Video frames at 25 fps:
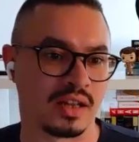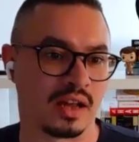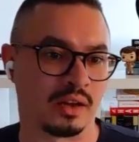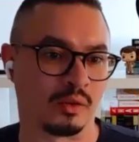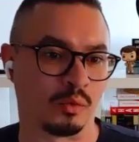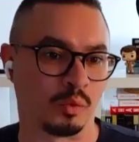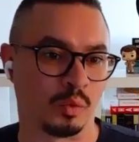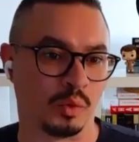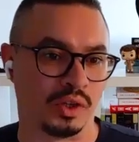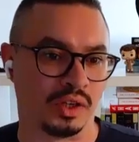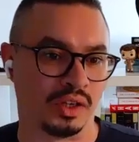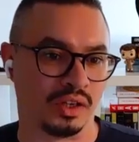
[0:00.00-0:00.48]
that
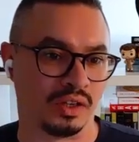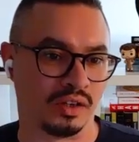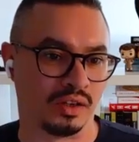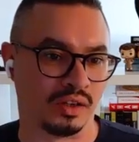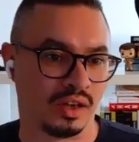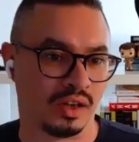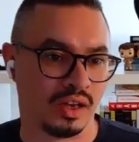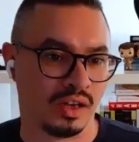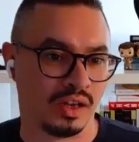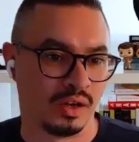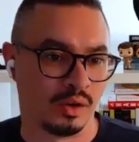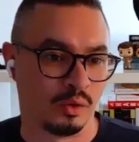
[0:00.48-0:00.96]

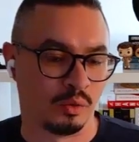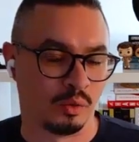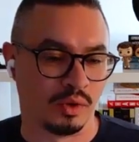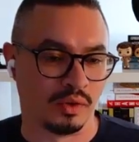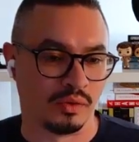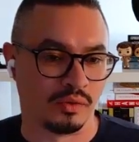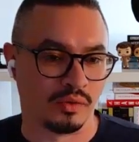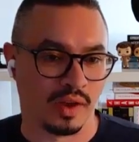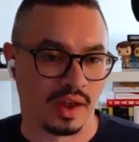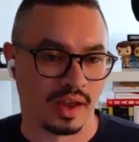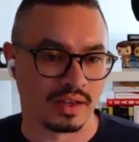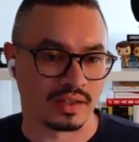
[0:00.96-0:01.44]
we
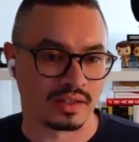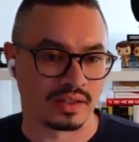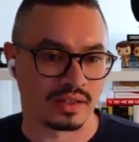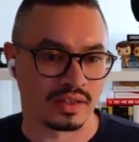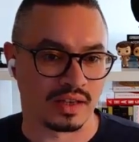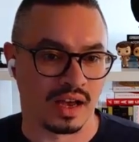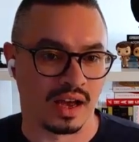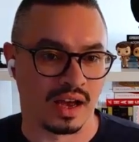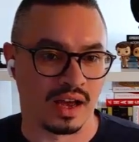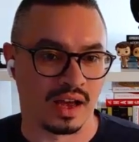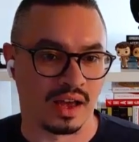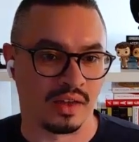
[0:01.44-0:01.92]
face.